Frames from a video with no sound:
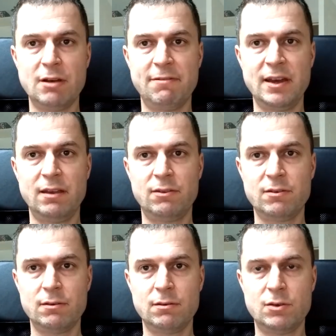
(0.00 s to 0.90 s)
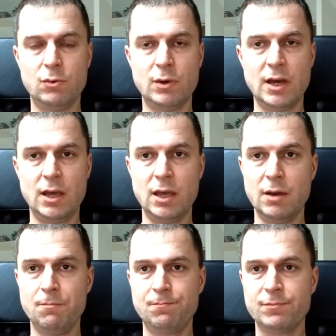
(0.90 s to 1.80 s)
UTF-8 to
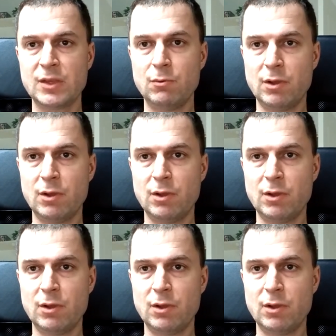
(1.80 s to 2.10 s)
a